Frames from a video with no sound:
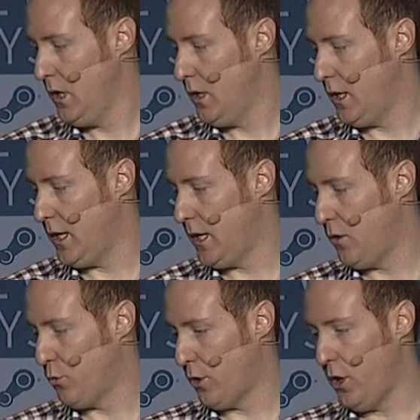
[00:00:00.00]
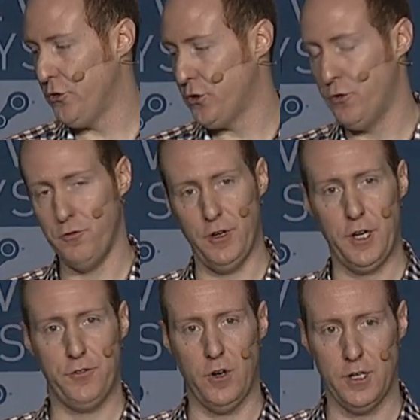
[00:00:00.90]
We're also
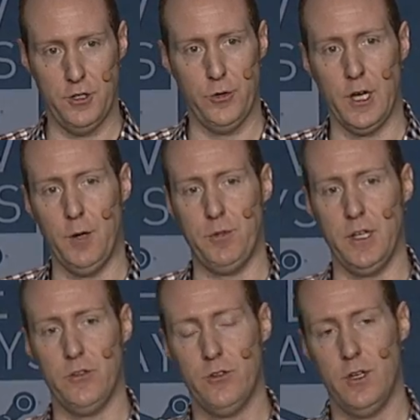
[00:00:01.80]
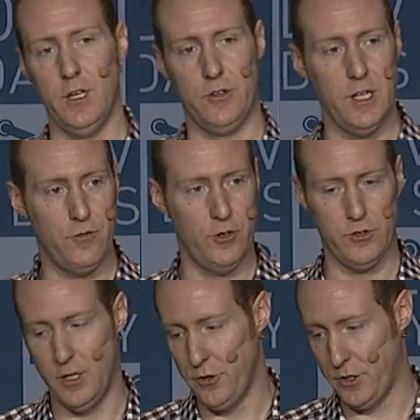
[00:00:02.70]
very fond of doing updates, and TF2 is
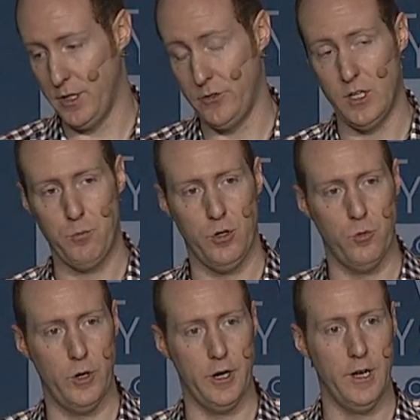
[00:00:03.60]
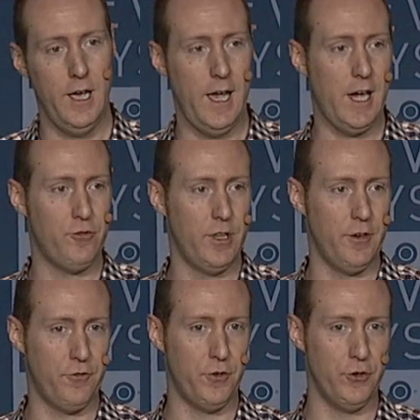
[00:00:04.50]
another good example where after
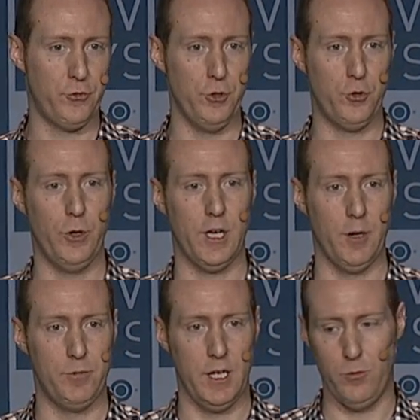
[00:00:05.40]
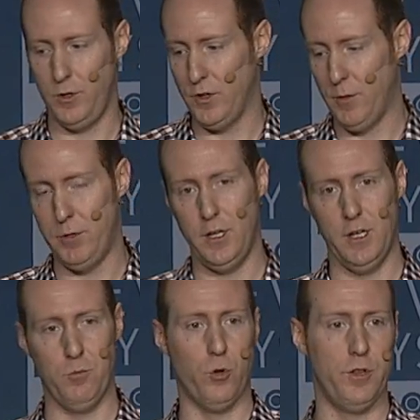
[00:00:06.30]
that first real quick update, we've updated
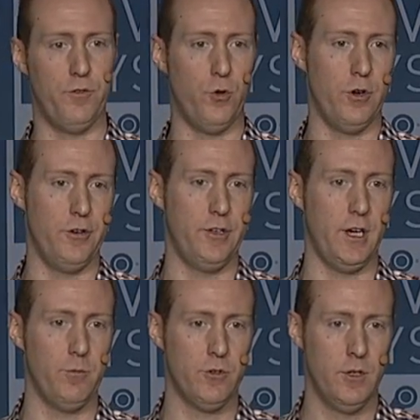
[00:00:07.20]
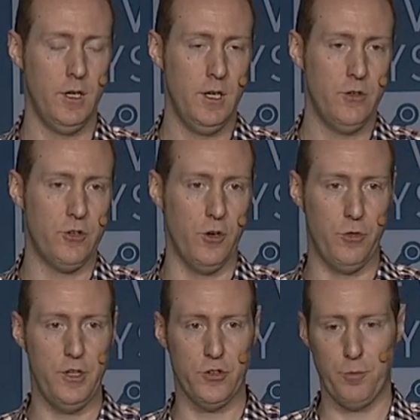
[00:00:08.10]
it more than 400 times. So
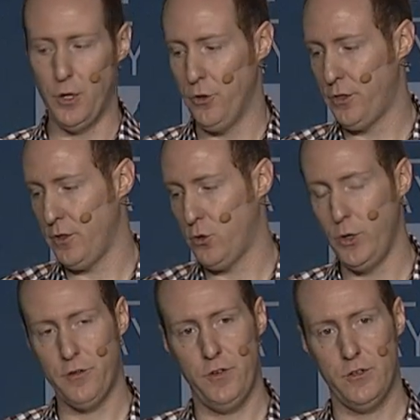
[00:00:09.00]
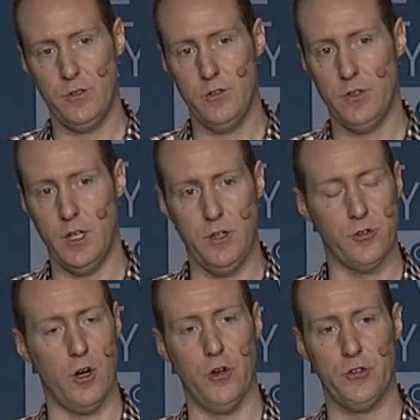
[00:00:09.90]
these are both quick fixes, and these
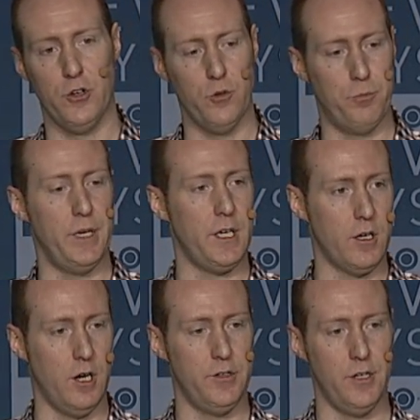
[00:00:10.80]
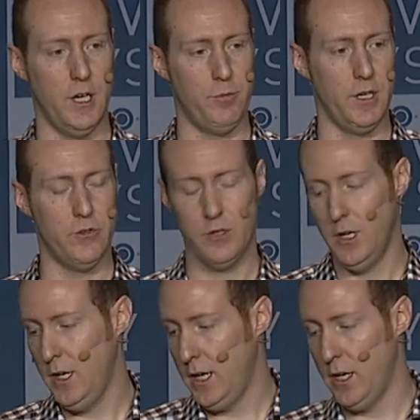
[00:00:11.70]
are also big content updates.
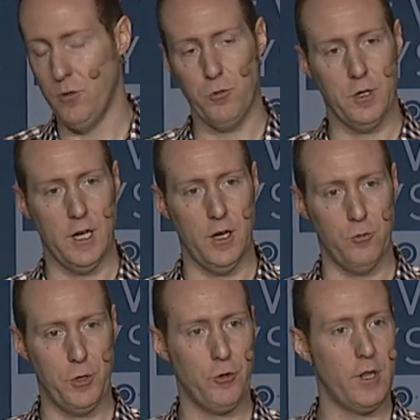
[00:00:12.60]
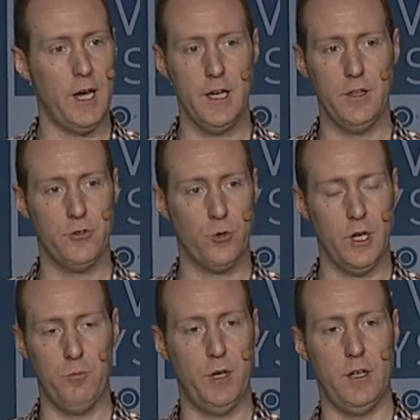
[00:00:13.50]
And we rely on this
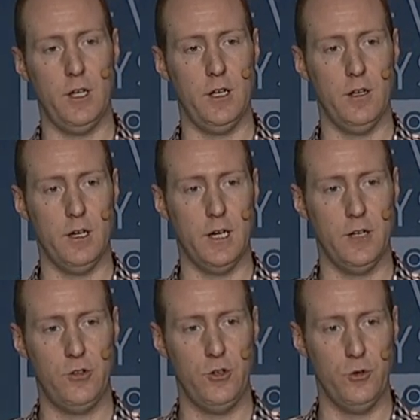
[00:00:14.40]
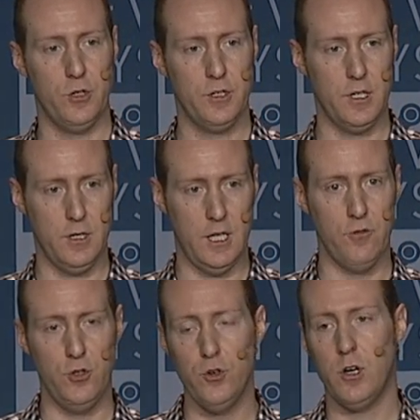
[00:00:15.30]
quite a bit to
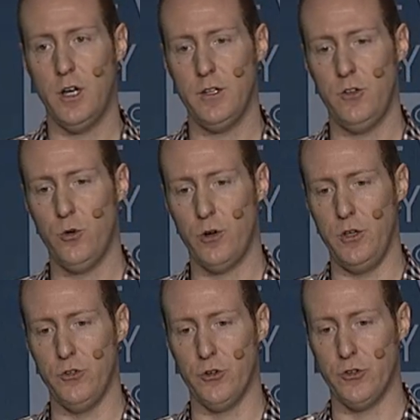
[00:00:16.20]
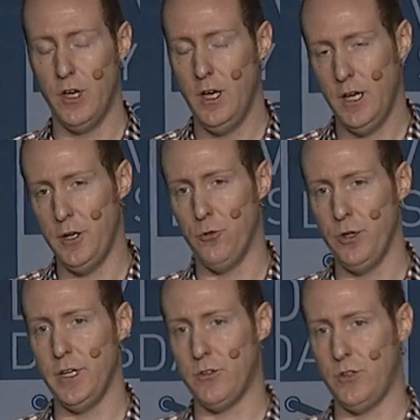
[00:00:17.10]
give new content to our users, and it
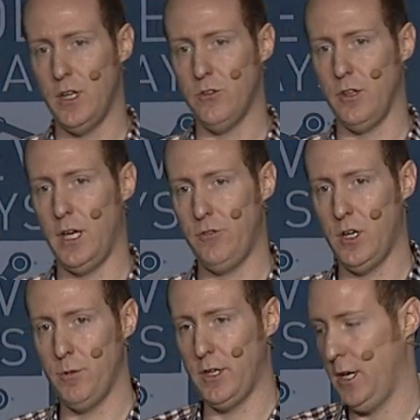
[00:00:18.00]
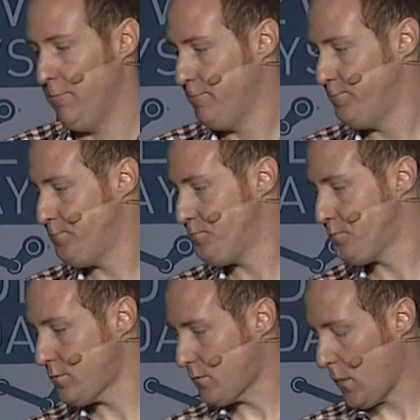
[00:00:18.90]
really extends the lifetime of the game.
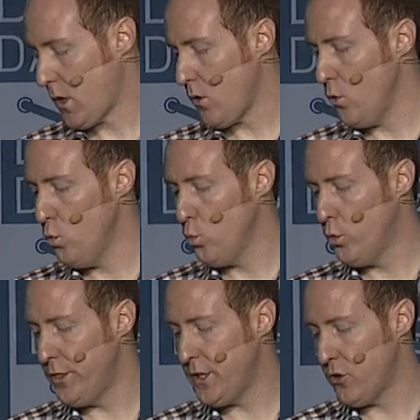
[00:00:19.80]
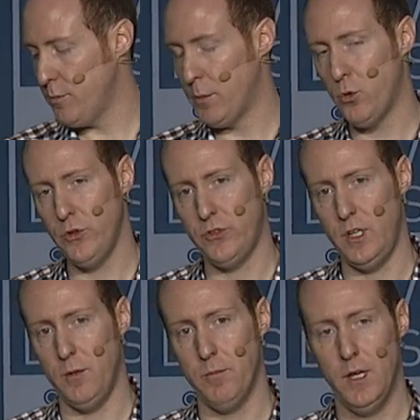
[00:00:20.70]
One thing to remember with
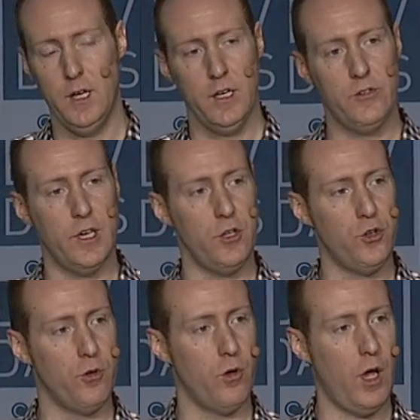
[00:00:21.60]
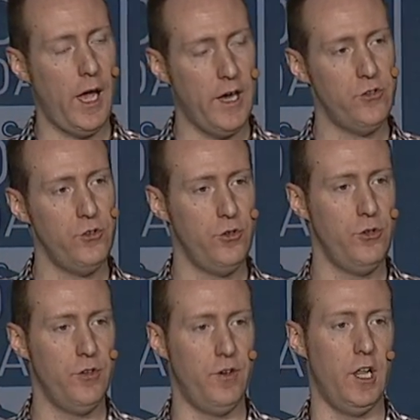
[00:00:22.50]
Steam is that as you
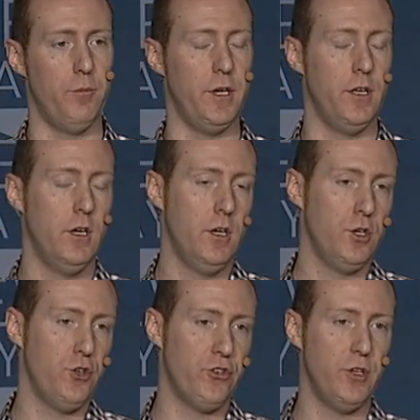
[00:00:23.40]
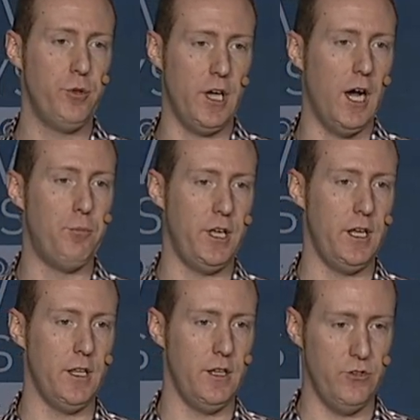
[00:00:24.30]
do development, you're simply
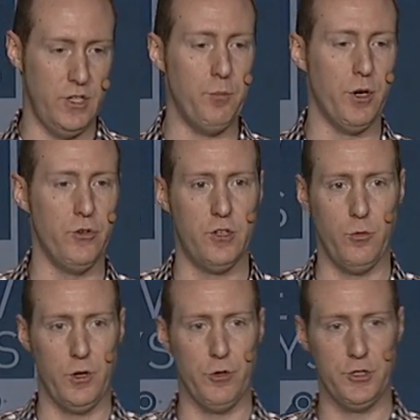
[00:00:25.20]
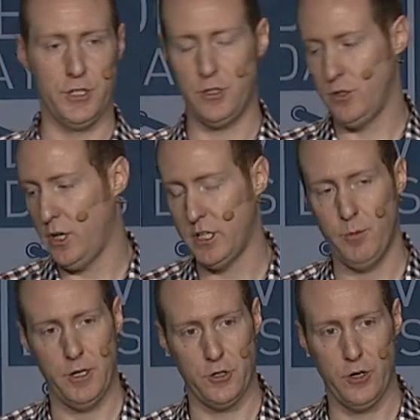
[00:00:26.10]
updating these depots that we originally talked
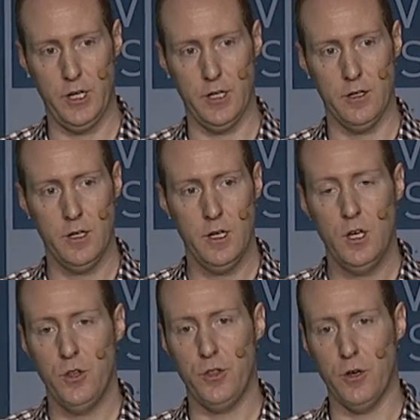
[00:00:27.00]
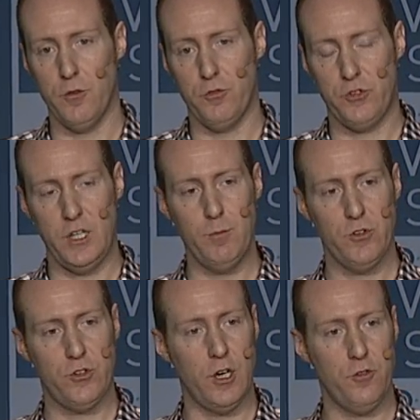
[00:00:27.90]
about and created. The Steam
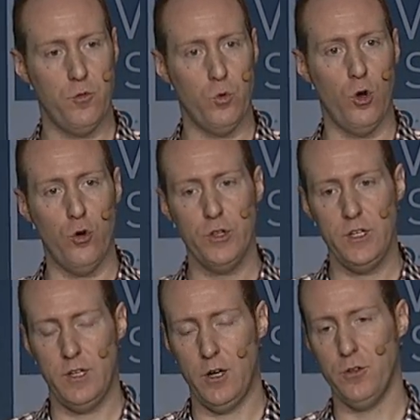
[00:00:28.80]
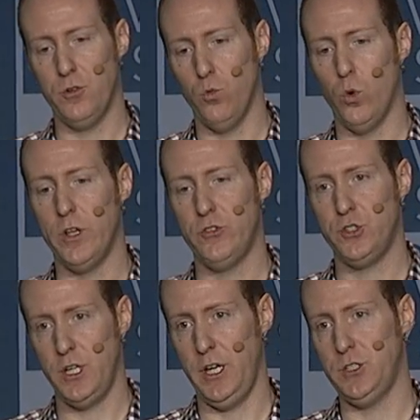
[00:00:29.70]
itself will only download what is
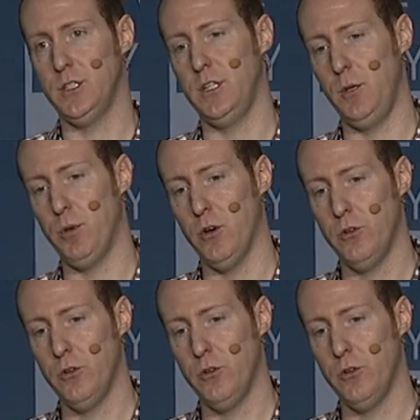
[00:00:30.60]
changed in a depot.